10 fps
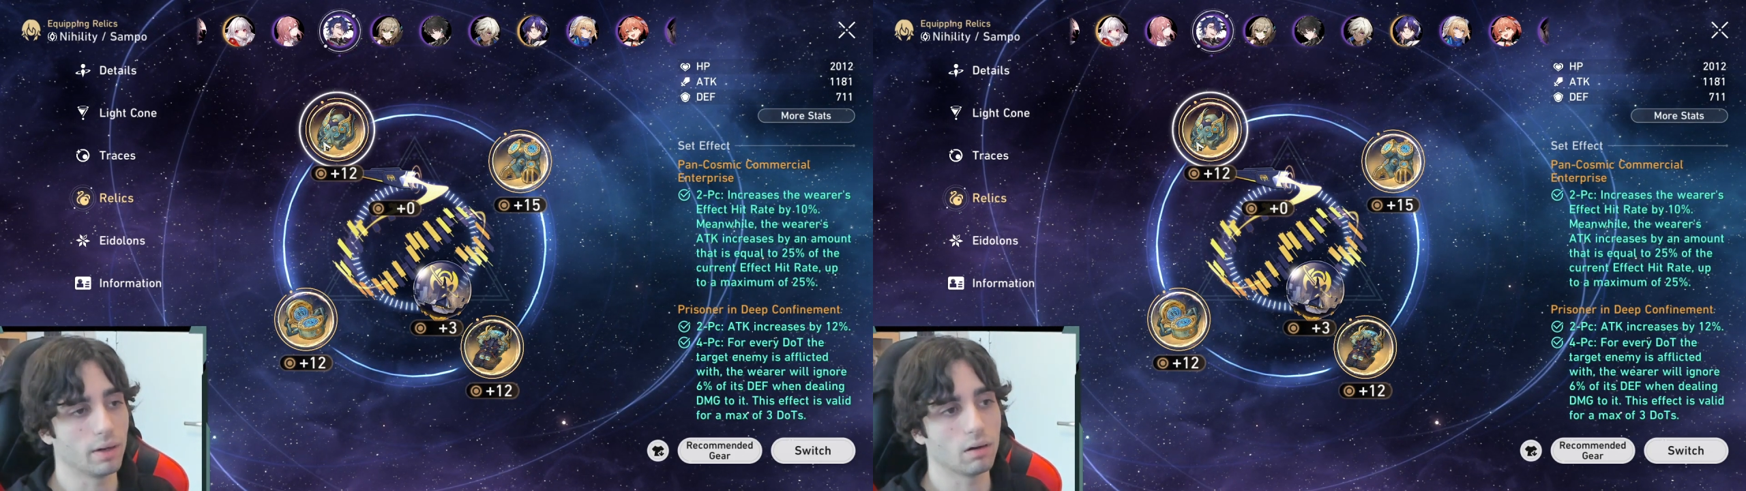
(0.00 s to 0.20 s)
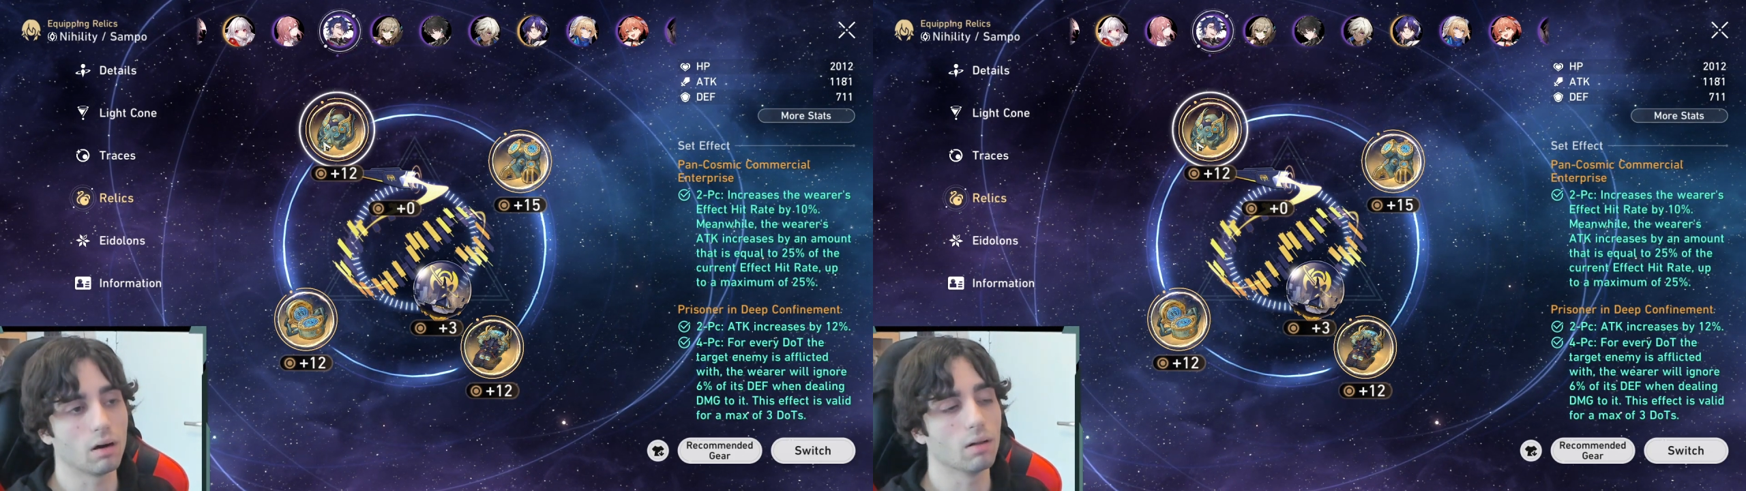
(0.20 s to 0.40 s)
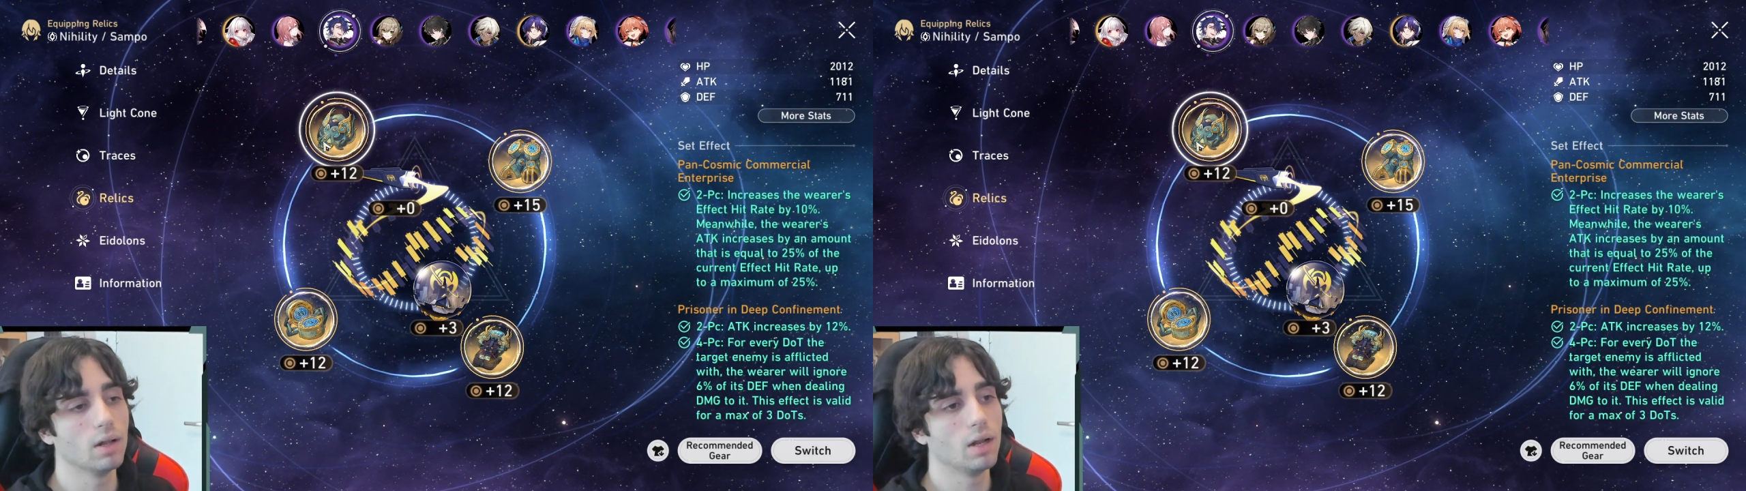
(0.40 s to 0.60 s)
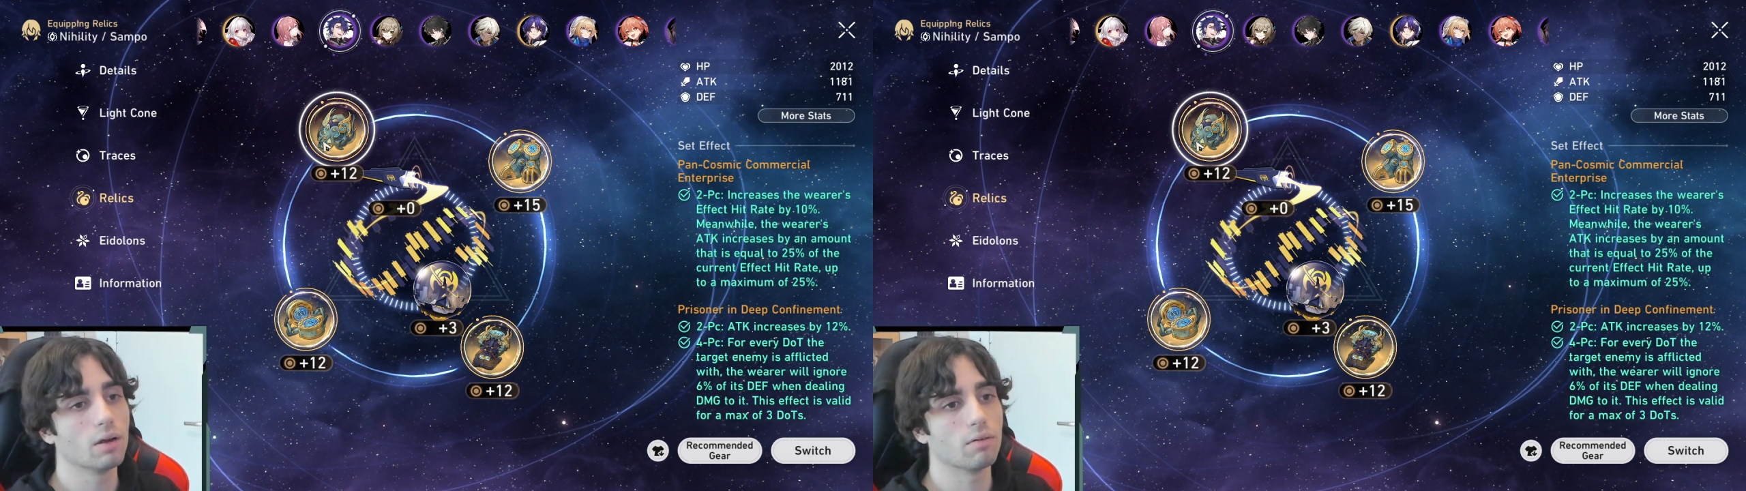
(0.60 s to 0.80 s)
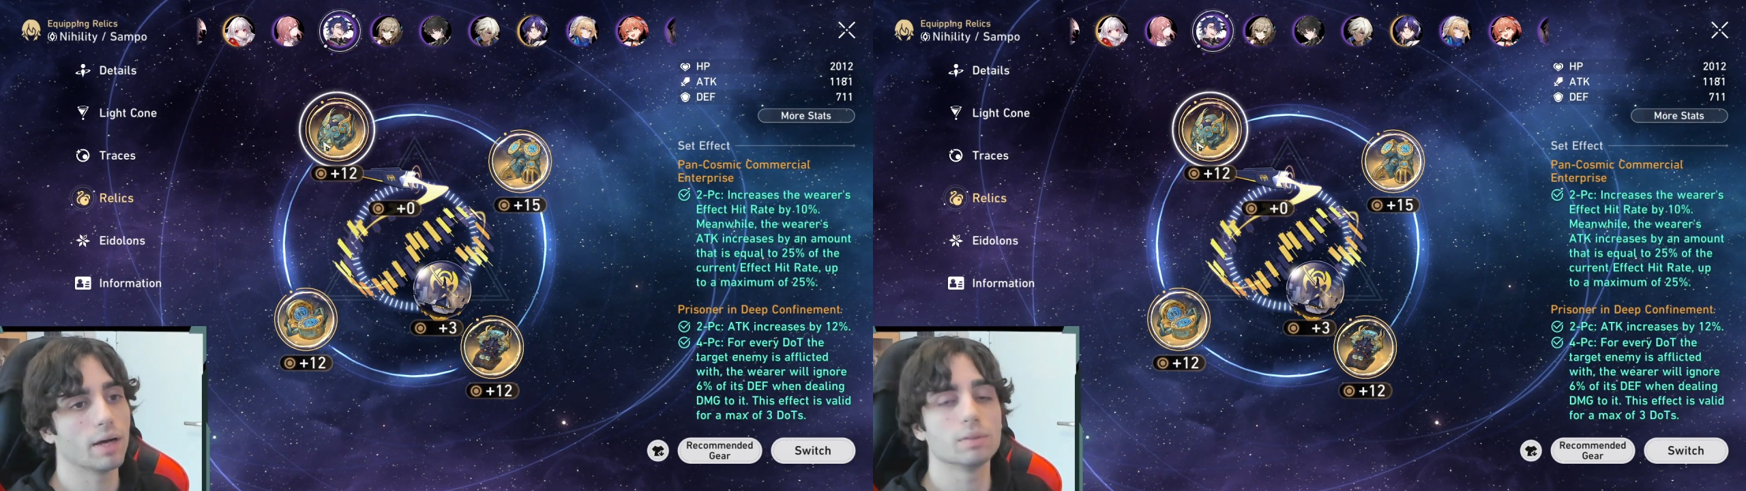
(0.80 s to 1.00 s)
at all,
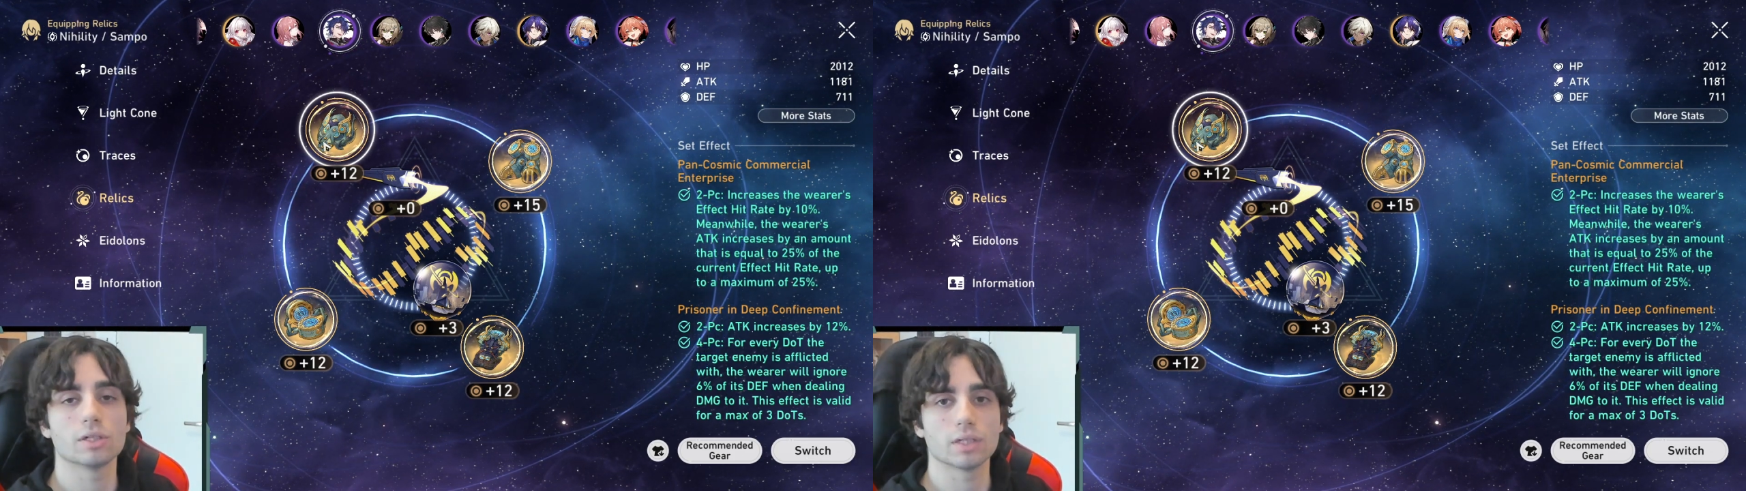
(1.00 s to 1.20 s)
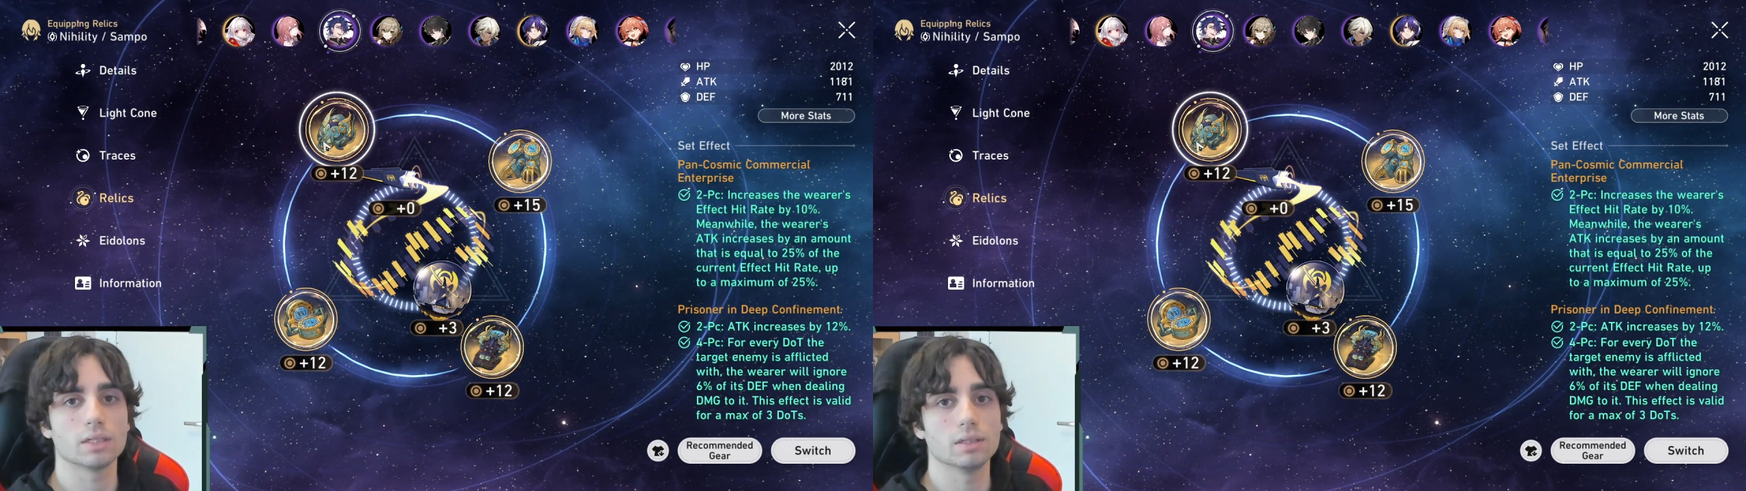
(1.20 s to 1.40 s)
right? Because they